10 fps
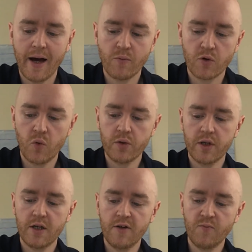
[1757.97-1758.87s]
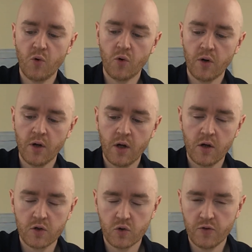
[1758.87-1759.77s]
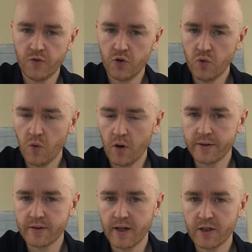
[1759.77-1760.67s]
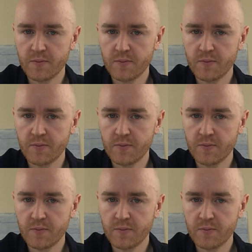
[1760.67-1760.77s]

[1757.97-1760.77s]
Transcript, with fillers: And we're going to give more sort of nuanced